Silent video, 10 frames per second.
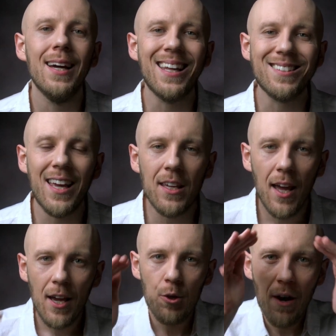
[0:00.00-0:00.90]
It's like
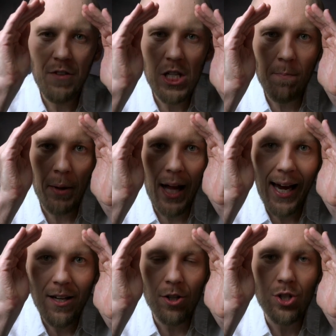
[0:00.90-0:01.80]
you have these
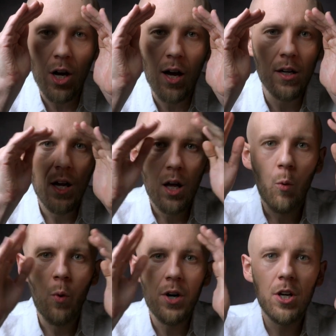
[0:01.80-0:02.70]
blinders on
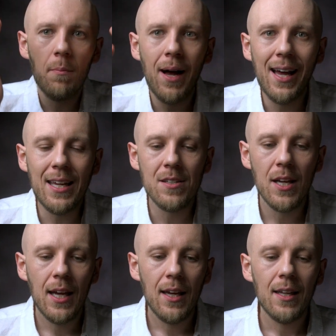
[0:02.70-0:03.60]
where your mind
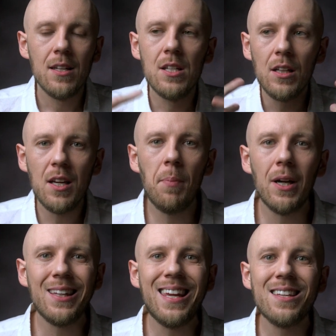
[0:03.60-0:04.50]

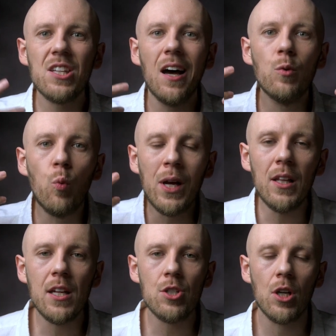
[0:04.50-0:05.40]
deliberately is
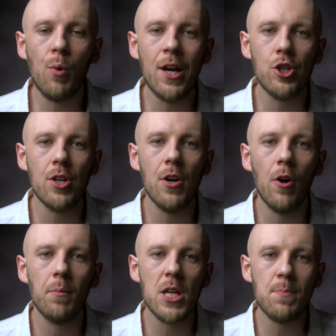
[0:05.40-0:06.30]
unwilling to question your
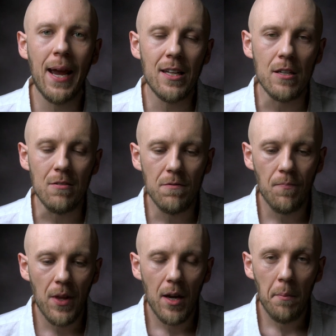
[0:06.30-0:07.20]
own perspective,
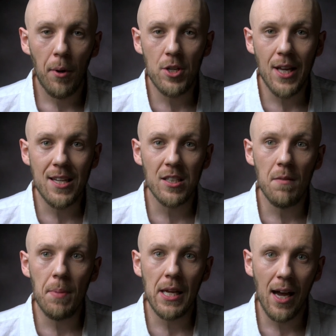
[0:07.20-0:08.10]
precisely
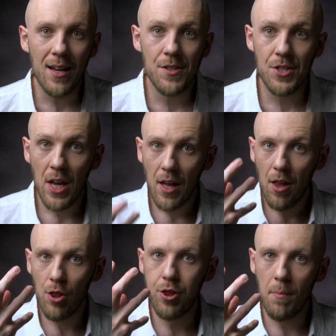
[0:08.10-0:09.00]
because
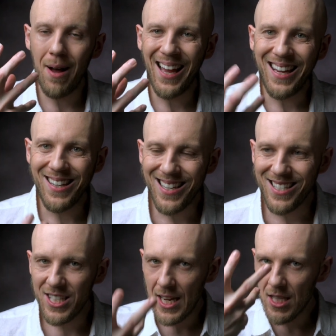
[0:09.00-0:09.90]
the mind
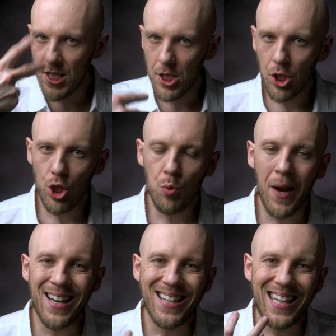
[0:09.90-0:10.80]
is
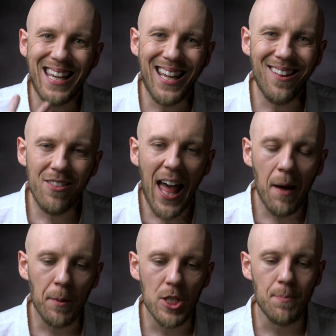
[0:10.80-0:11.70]
situated in
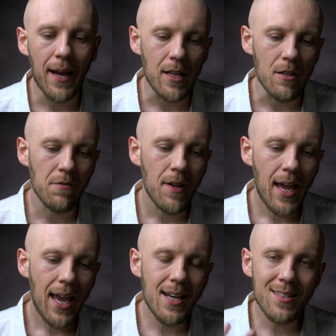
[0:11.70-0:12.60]
that perspective
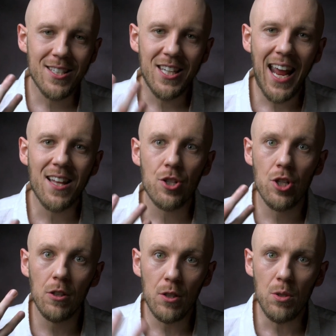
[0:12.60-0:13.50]
and it stands
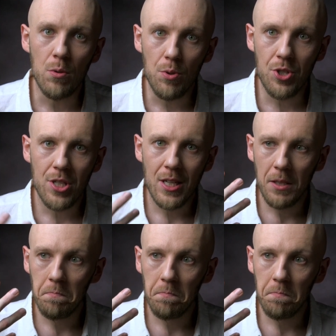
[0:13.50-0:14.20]
to lose